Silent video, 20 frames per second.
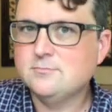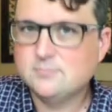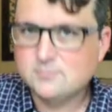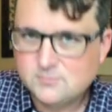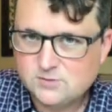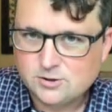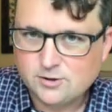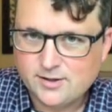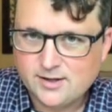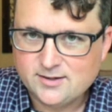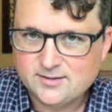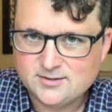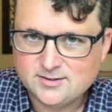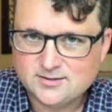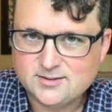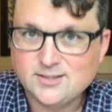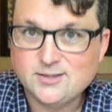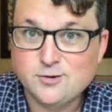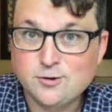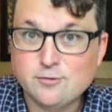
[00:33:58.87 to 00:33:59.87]
So that is to
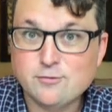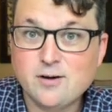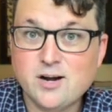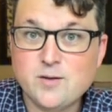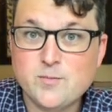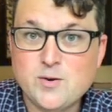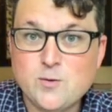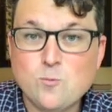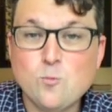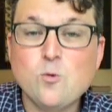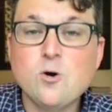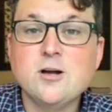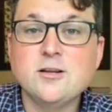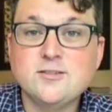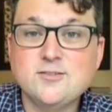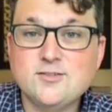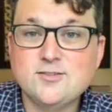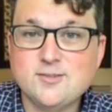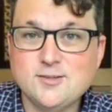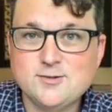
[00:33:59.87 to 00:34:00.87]
say, Deuteronomy
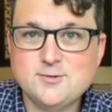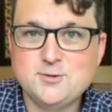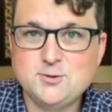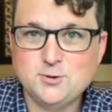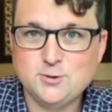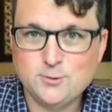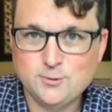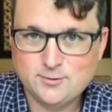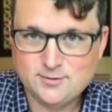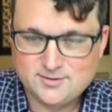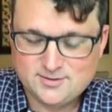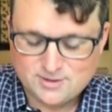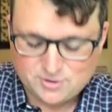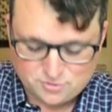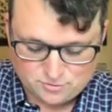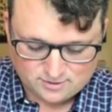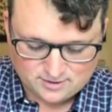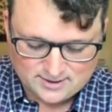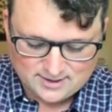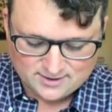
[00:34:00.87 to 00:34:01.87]
wants to
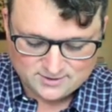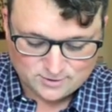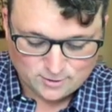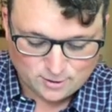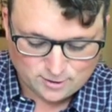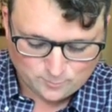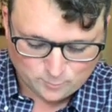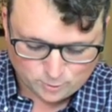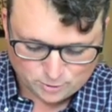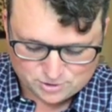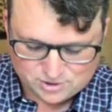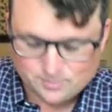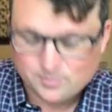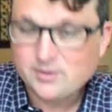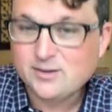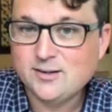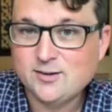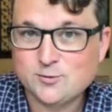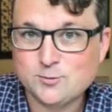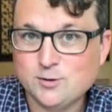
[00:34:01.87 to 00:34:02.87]
centralize all of worship in
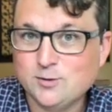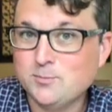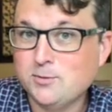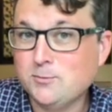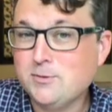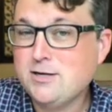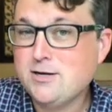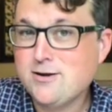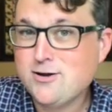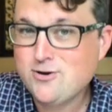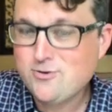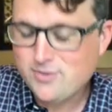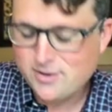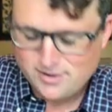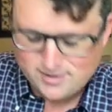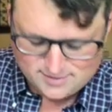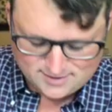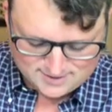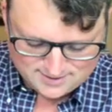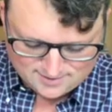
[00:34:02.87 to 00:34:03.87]
Israel, but we know
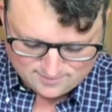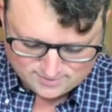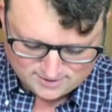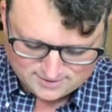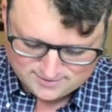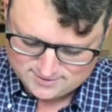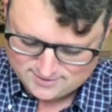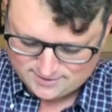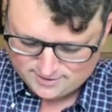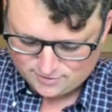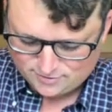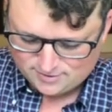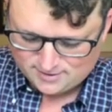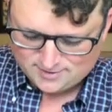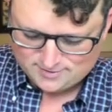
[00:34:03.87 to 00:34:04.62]
that they didn't centralize